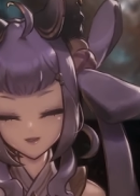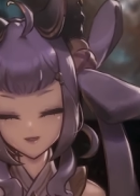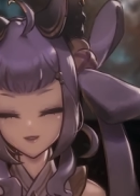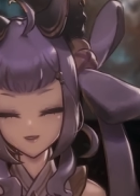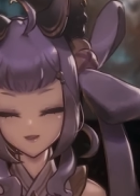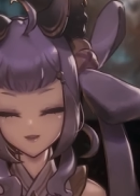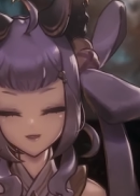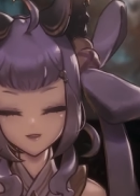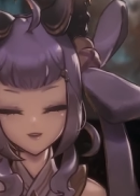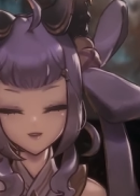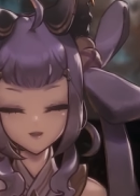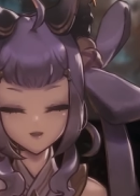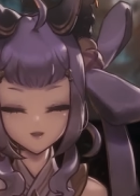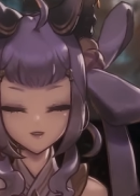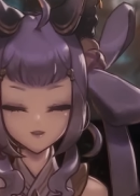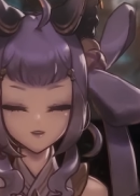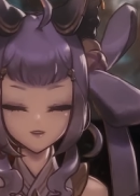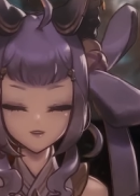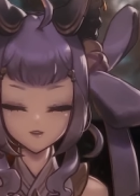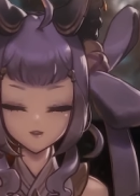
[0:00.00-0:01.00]
like you're
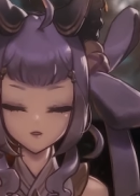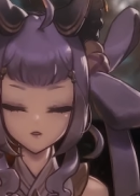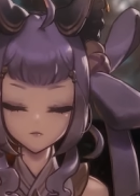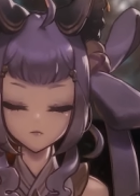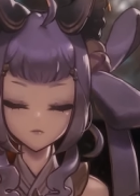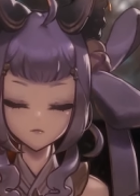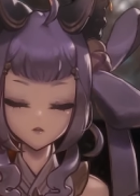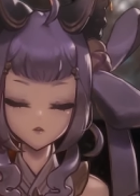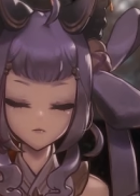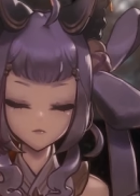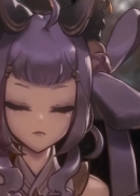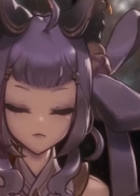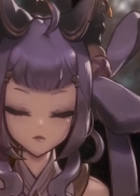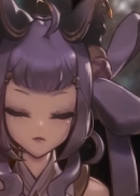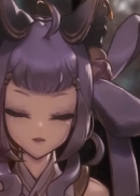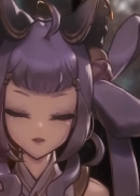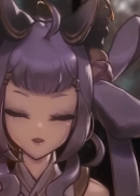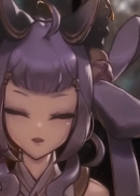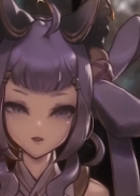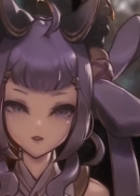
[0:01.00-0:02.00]
the only person
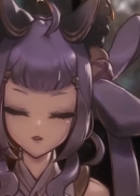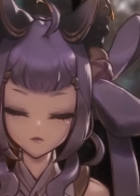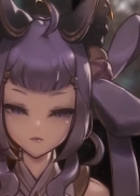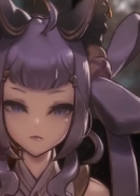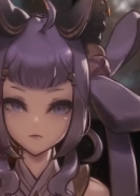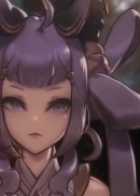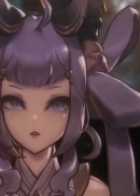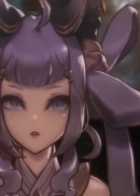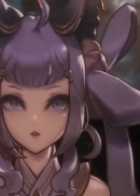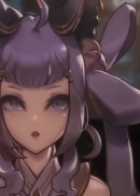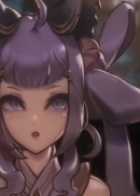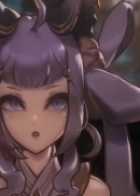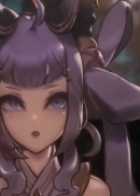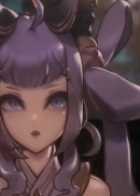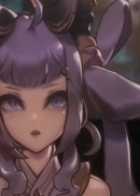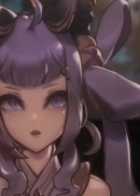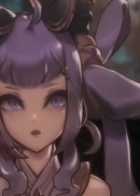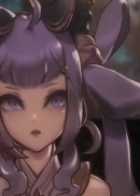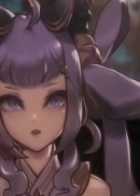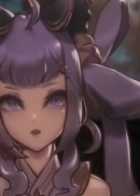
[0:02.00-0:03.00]
in the world that
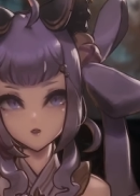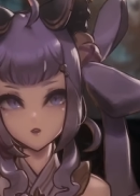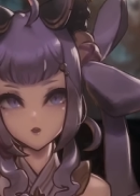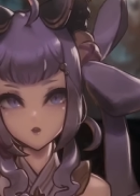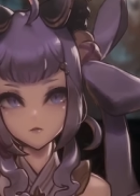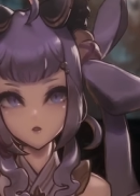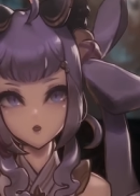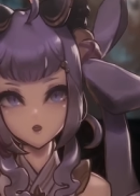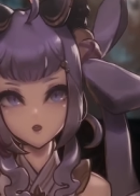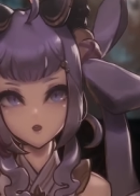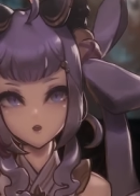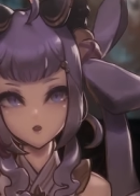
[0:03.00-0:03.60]
feels this way